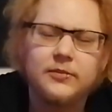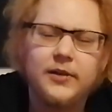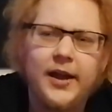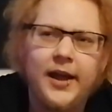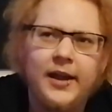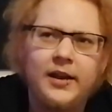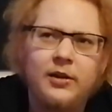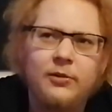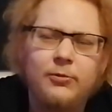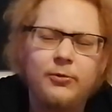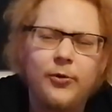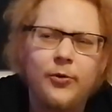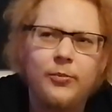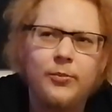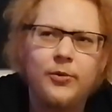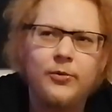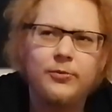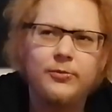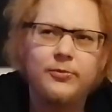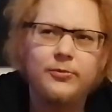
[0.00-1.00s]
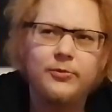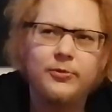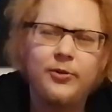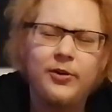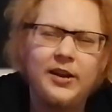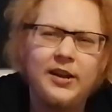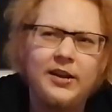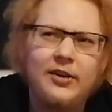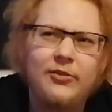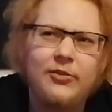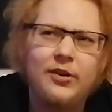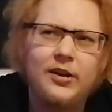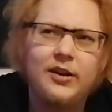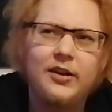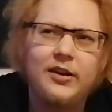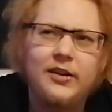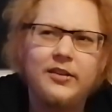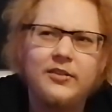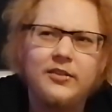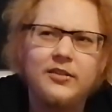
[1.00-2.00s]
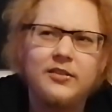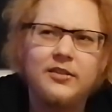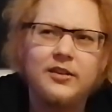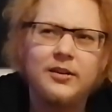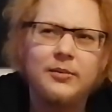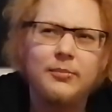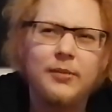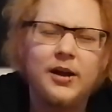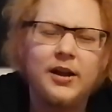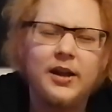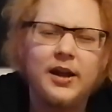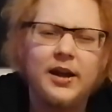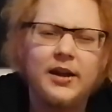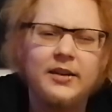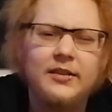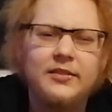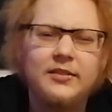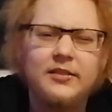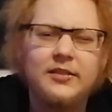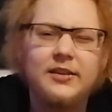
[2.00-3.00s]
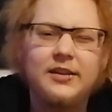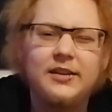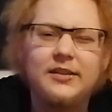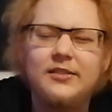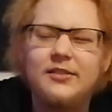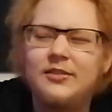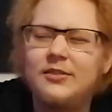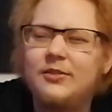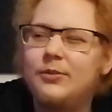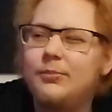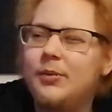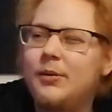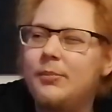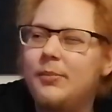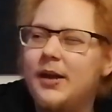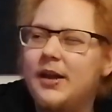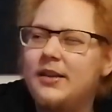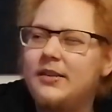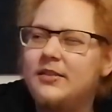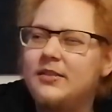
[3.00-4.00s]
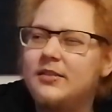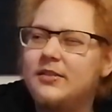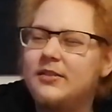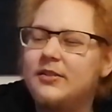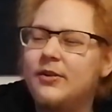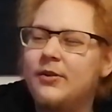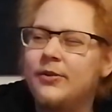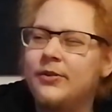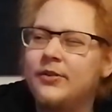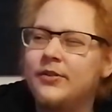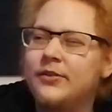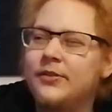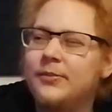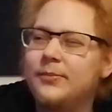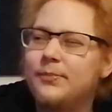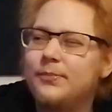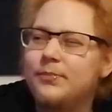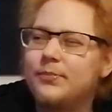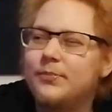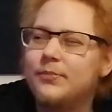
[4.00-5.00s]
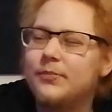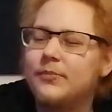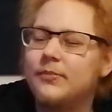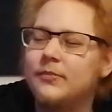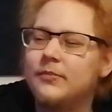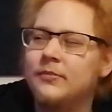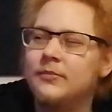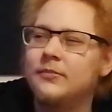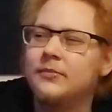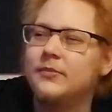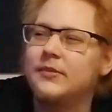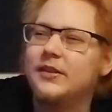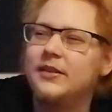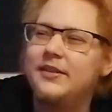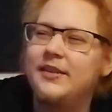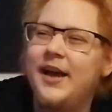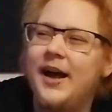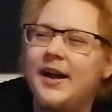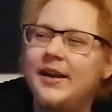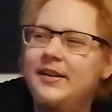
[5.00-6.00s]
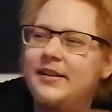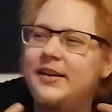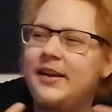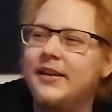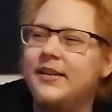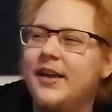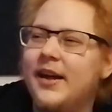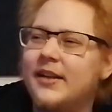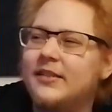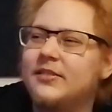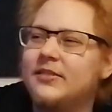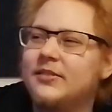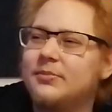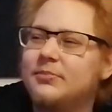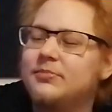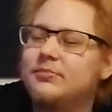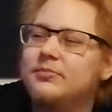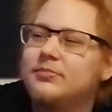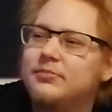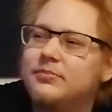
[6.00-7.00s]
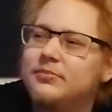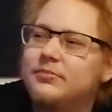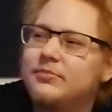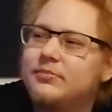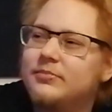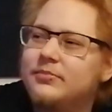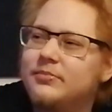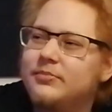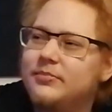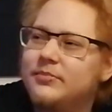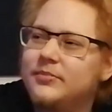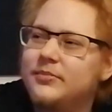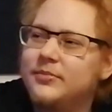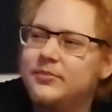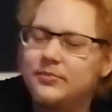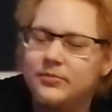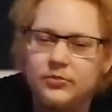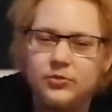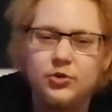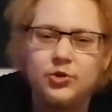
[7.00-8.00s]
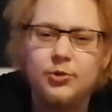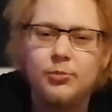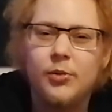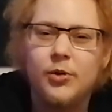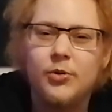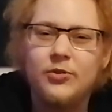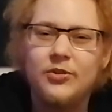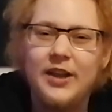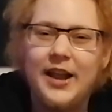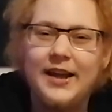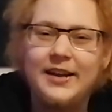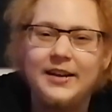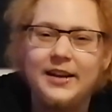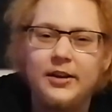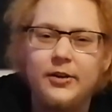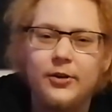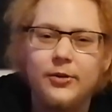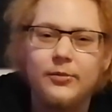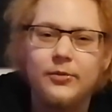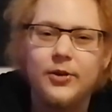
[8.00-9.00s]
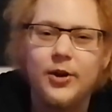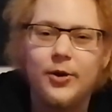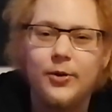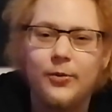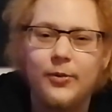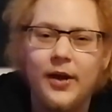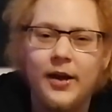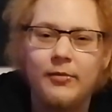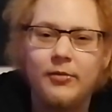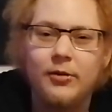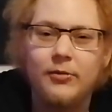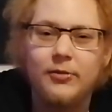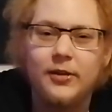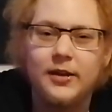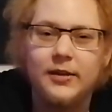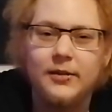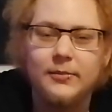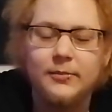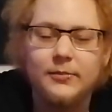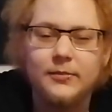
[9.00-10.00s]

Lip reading: any form of real religion, in my eyes, needs to be based on the idea that you most likely don't know everything.